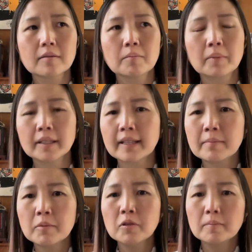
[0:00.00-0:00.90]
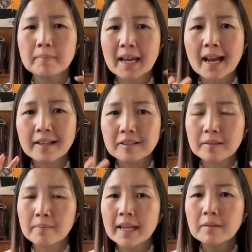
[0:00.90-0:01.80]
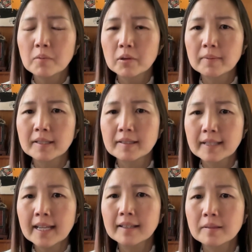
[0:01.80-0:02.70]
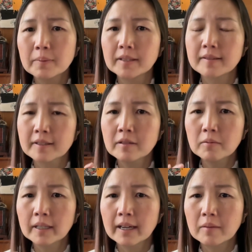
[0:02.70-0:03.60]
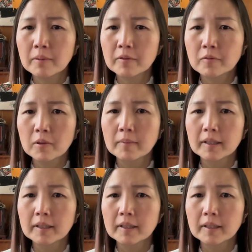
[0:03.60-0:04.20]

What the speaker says: but they actually made more mistakes, but still would outperform the